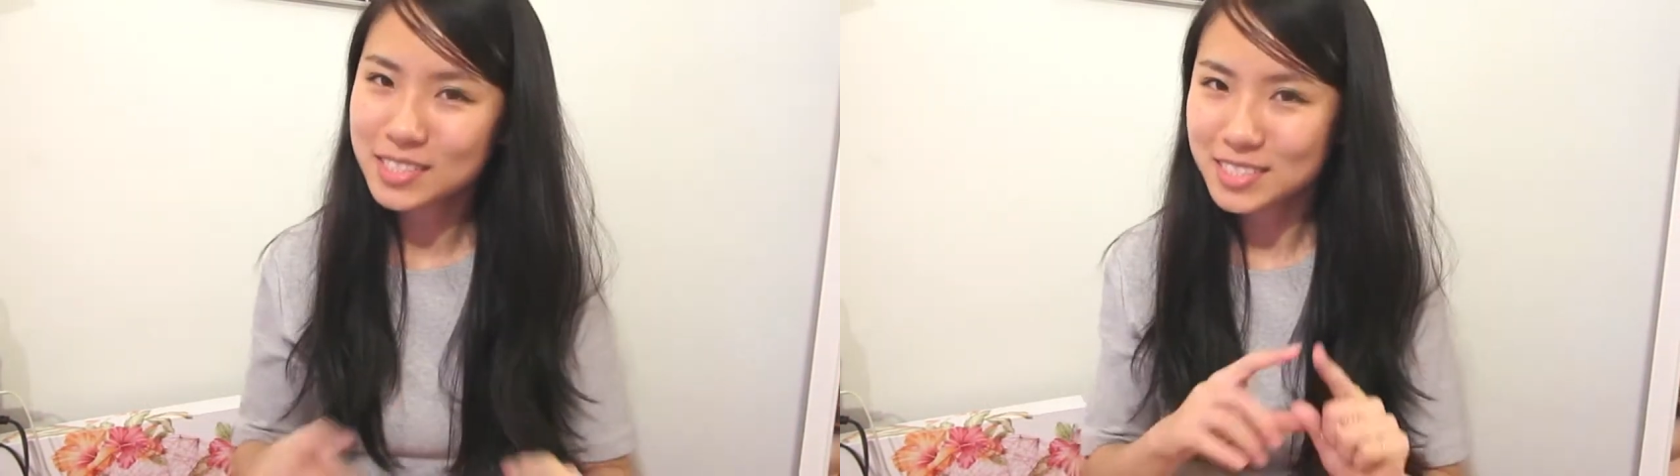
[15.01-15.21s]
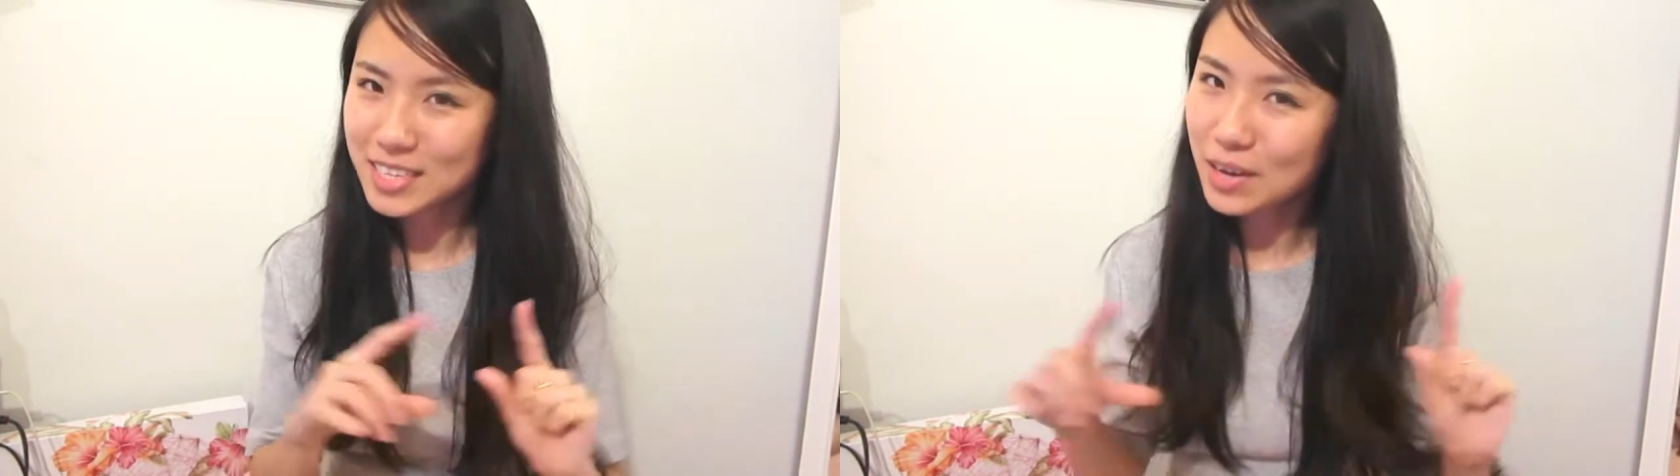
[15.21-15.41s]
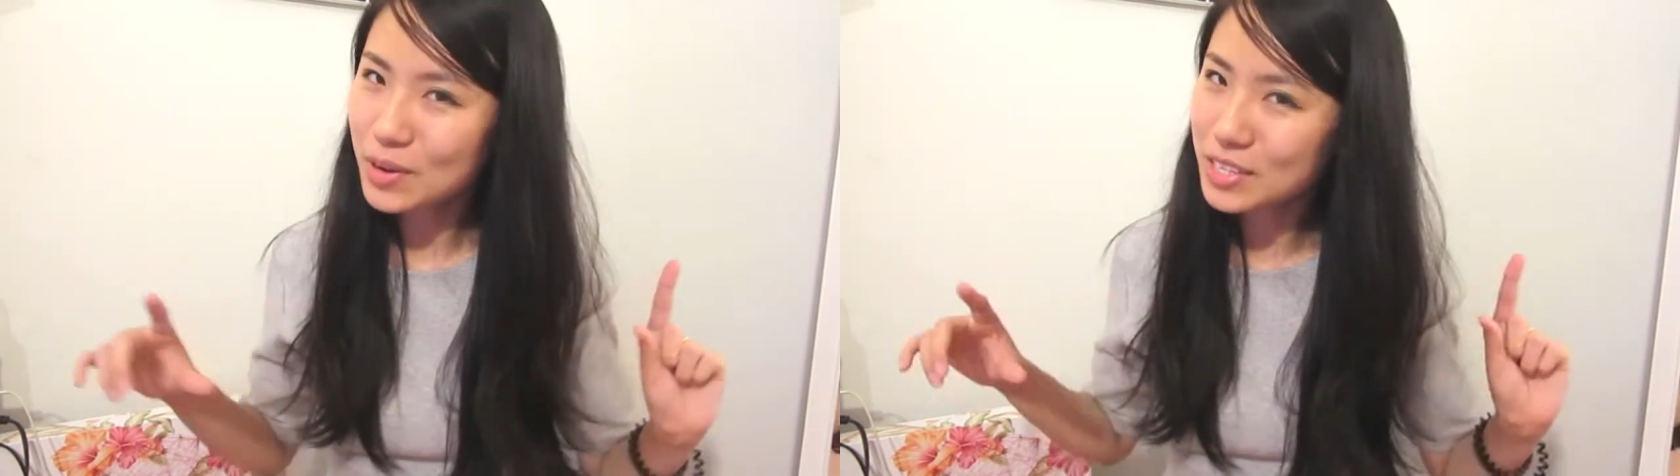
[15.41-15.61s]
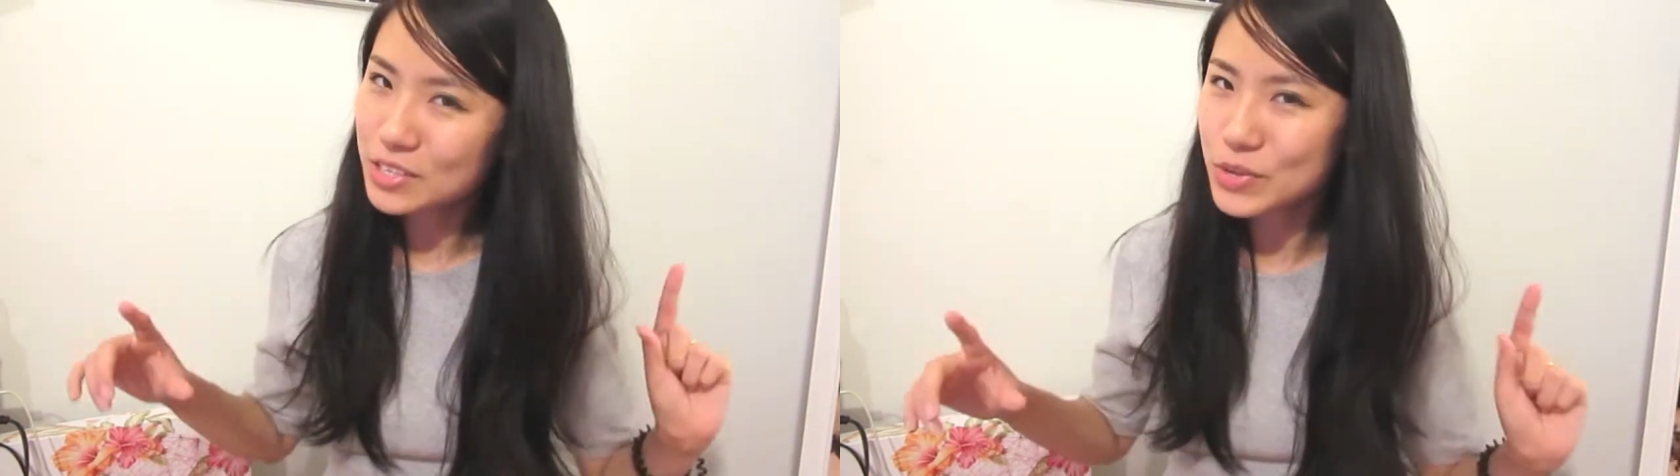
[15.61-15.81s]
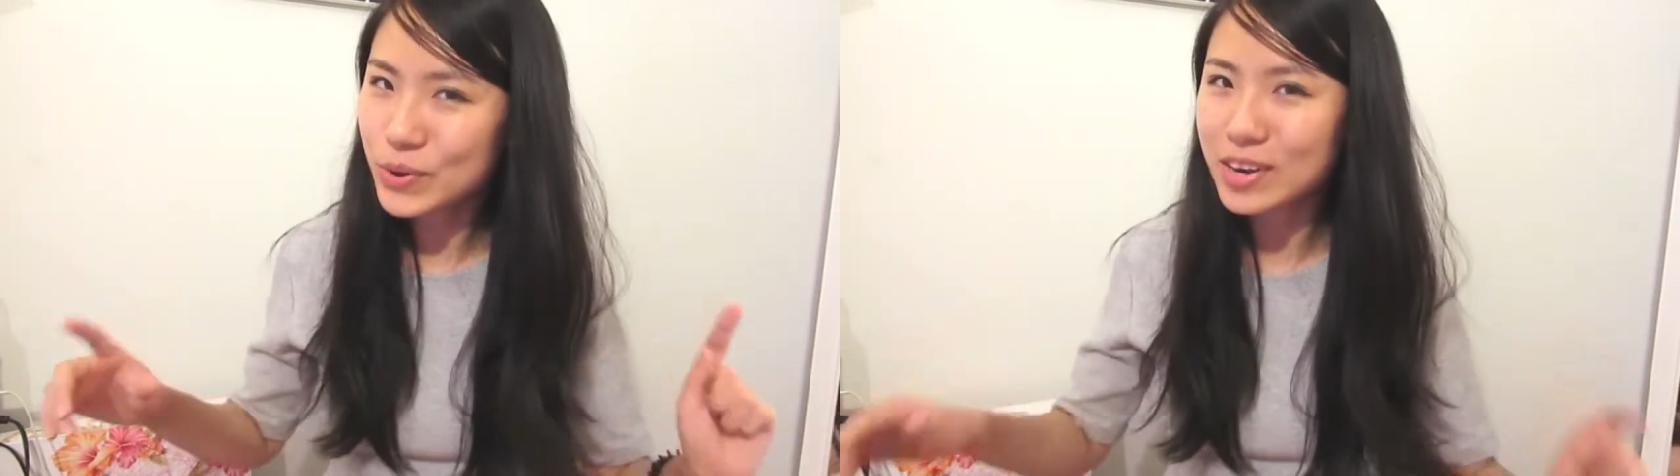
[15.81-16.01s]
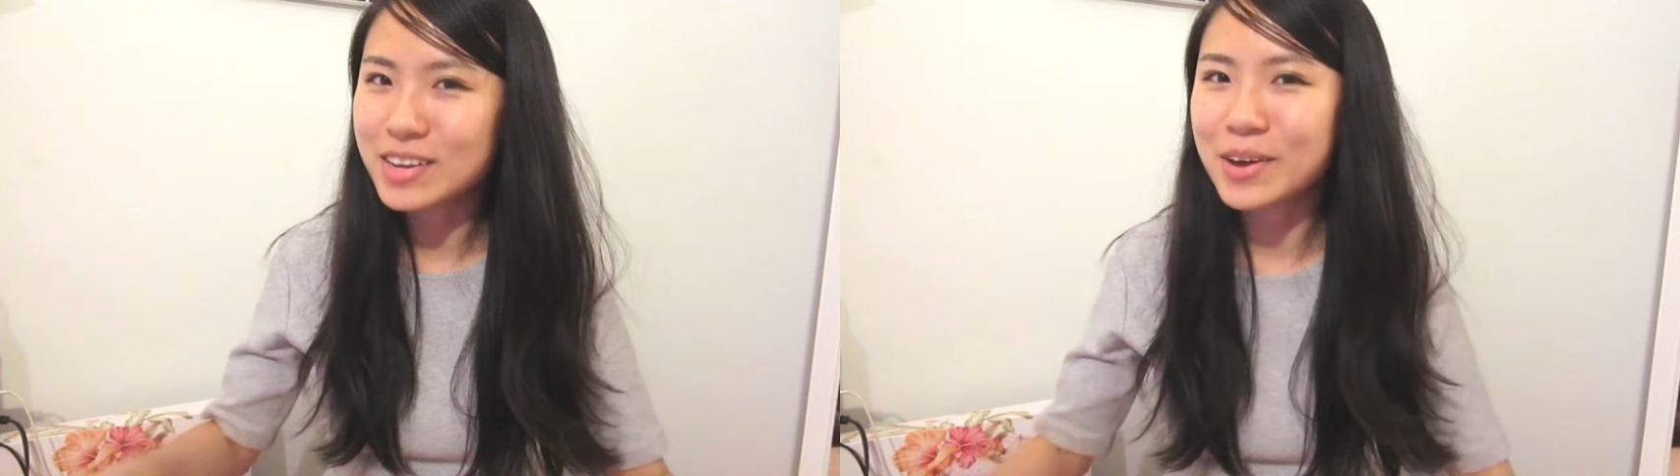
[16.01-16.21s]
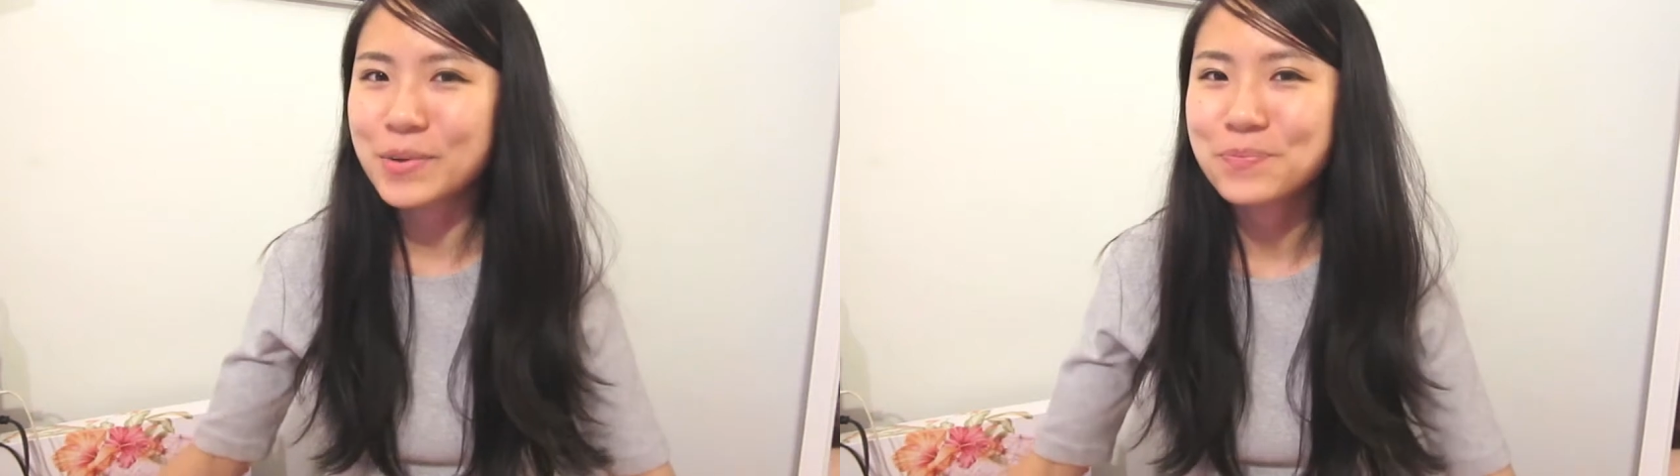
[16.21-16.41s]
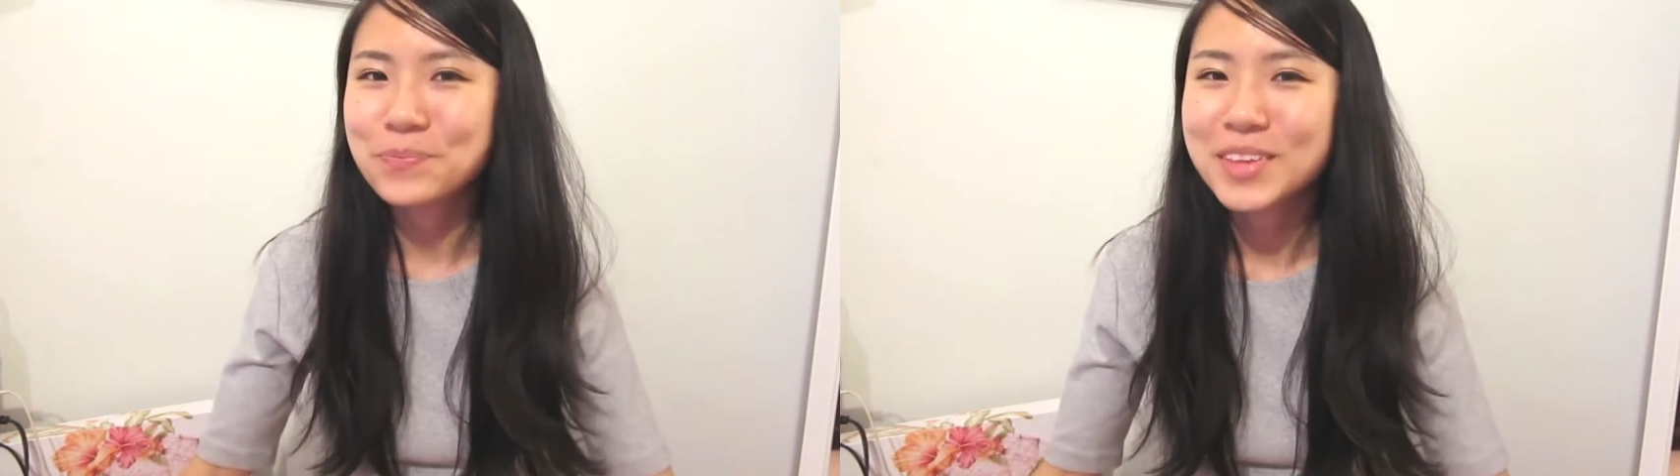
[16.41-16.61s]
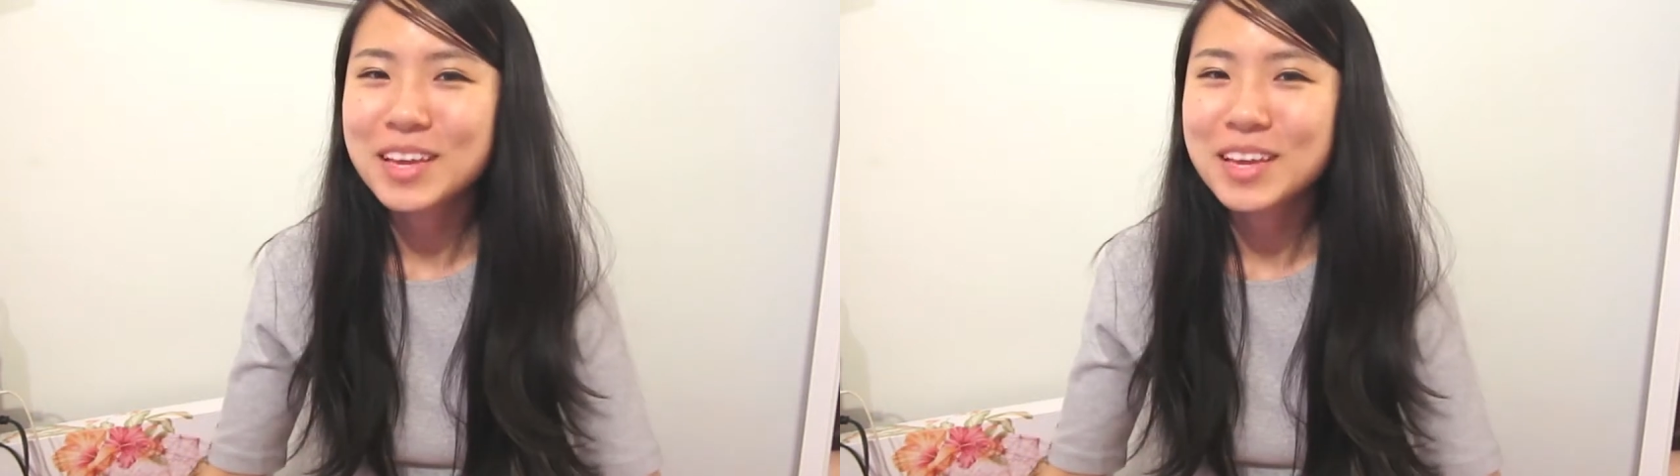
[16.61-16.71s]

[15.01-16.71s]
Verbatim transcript: DIY tutorial.